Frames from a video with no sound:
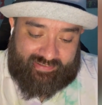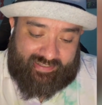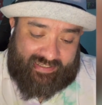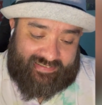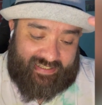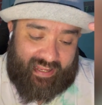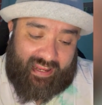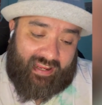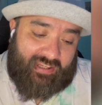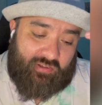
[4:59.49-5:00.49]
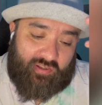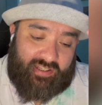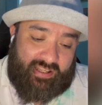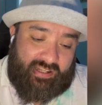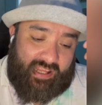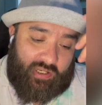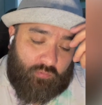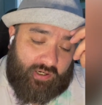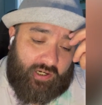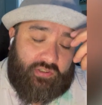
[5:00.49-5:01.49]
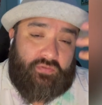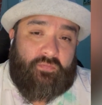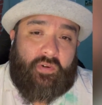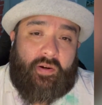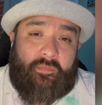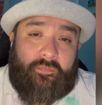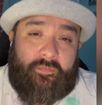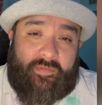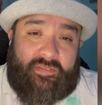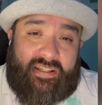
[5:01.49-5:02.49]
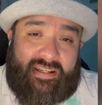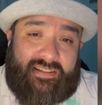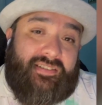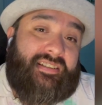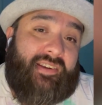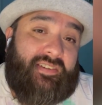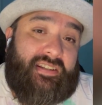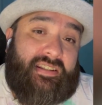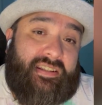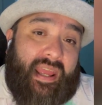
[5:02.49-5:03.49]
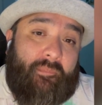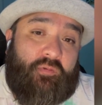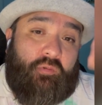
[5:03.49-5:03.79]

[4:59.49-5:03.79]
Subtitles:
they say you can get anywhere from 15 to 17 dabs